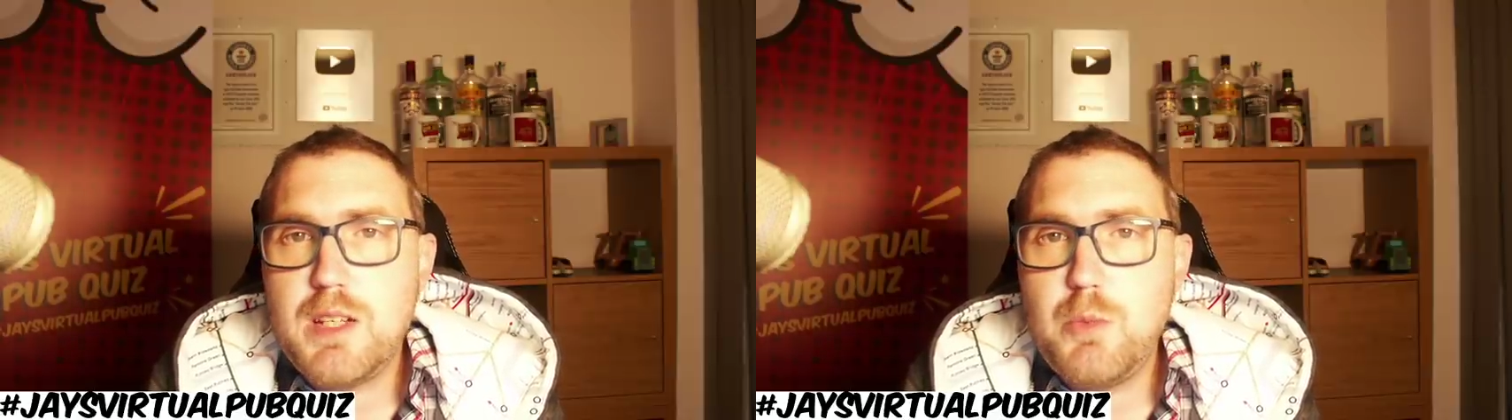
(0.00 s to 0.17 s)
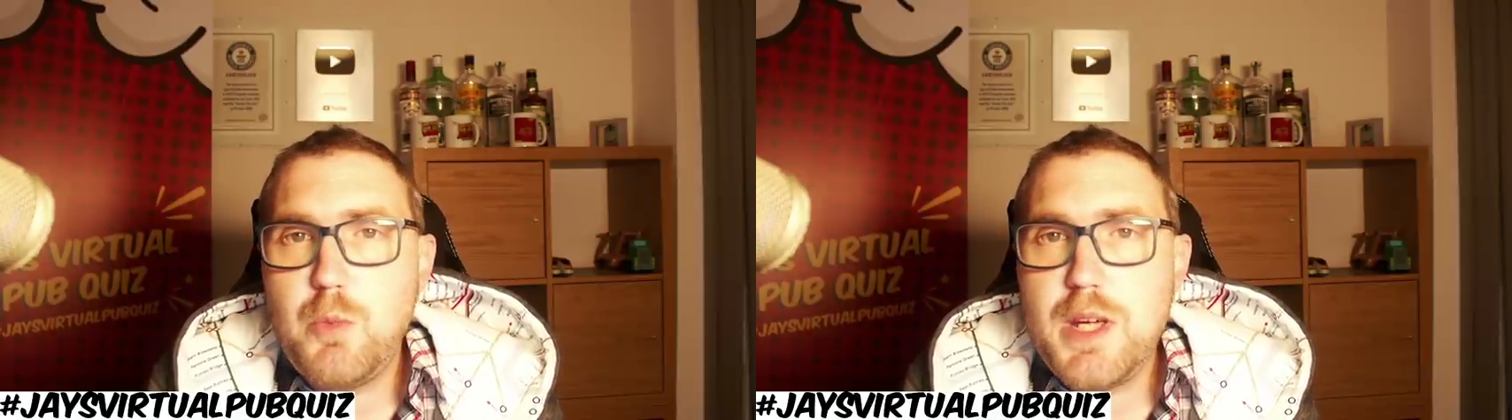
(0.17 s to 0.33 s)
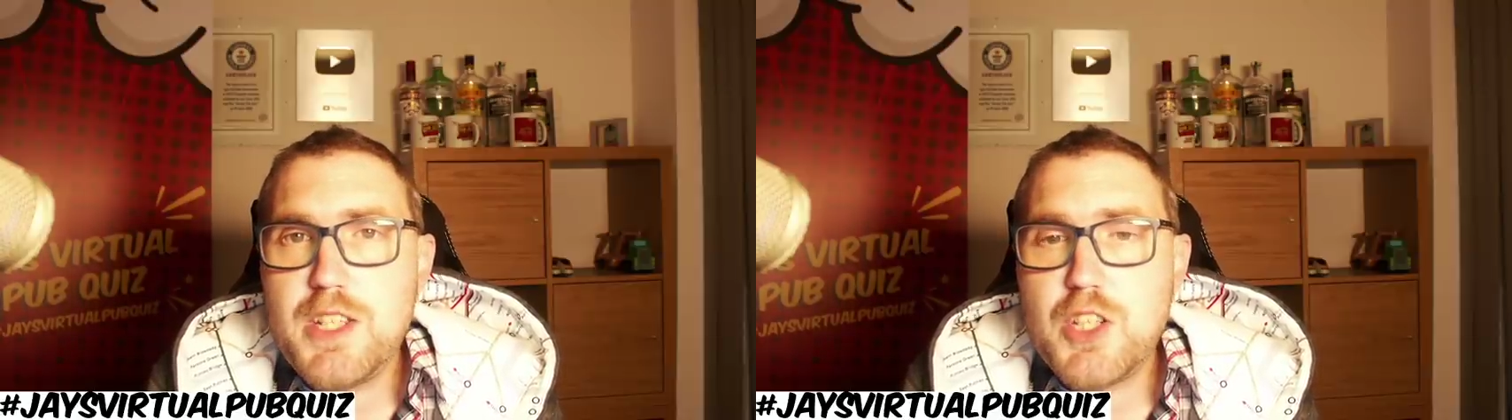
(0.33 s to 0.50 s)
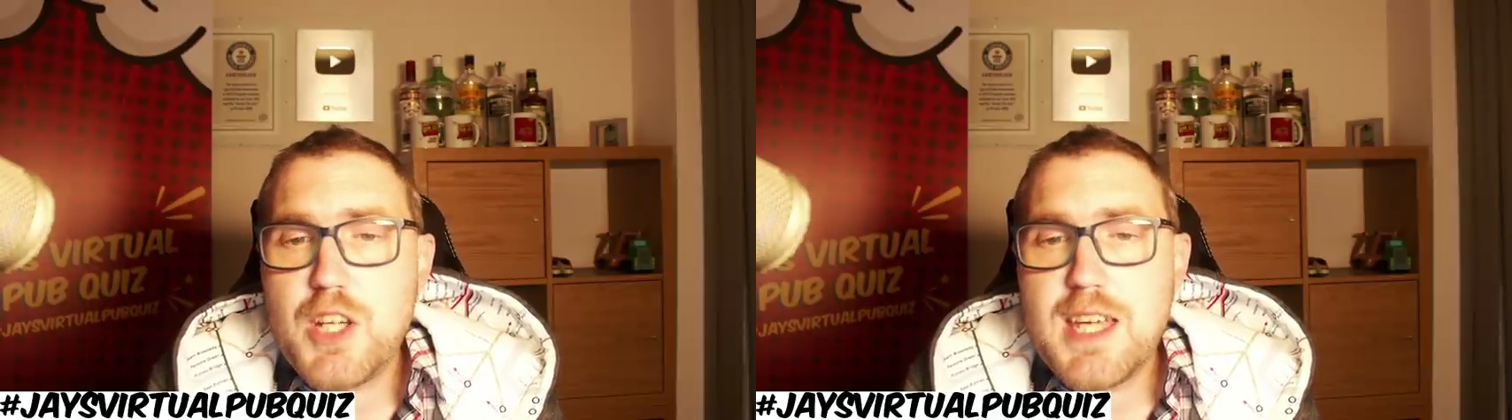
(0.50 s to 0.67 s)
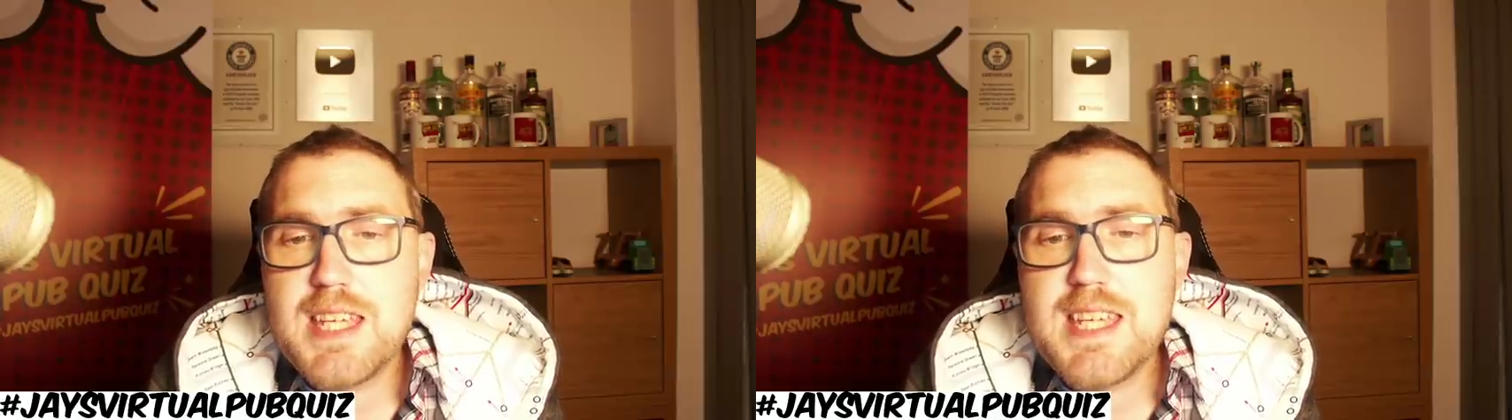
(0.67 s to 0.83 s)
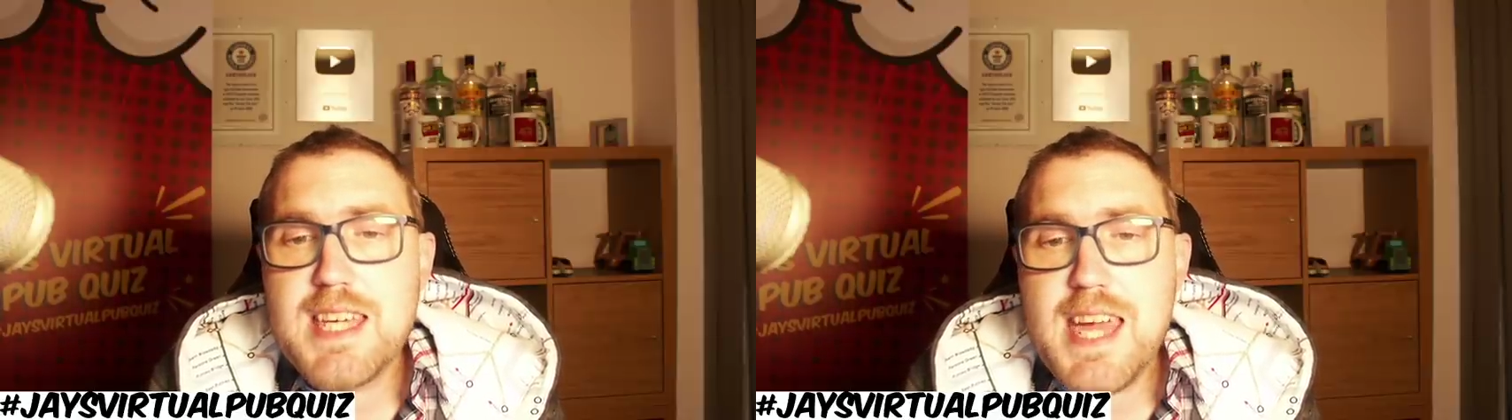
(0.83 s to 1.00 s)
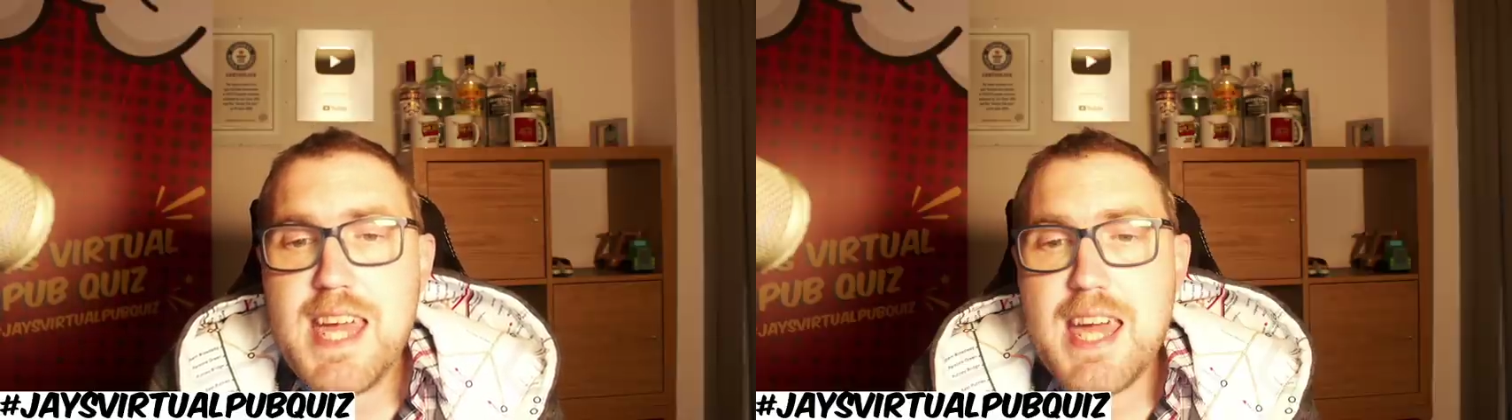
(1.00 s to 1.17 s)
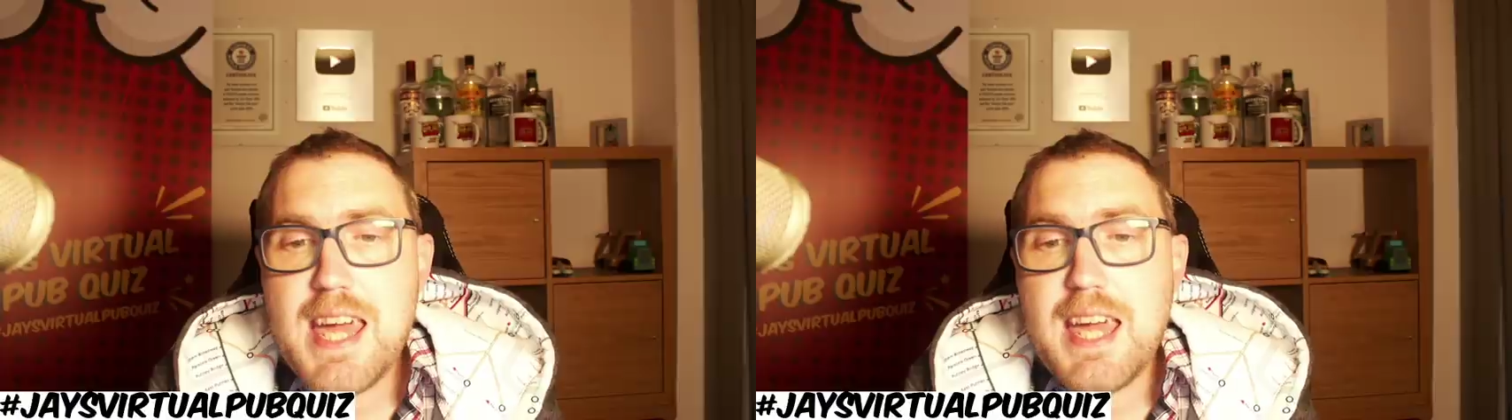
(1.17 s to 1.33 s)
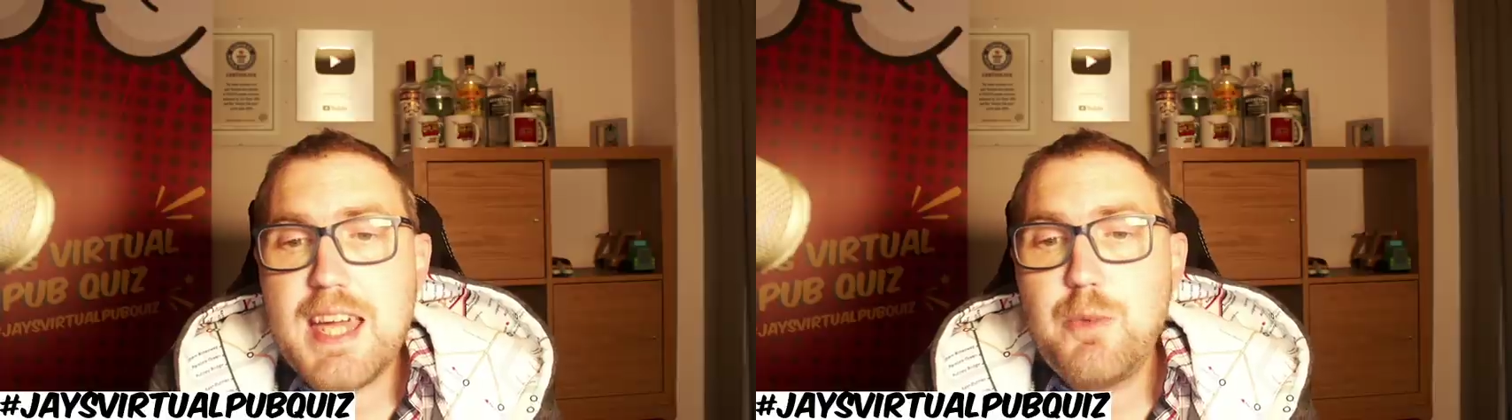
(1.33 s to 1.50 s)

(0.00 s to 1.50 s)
in which year?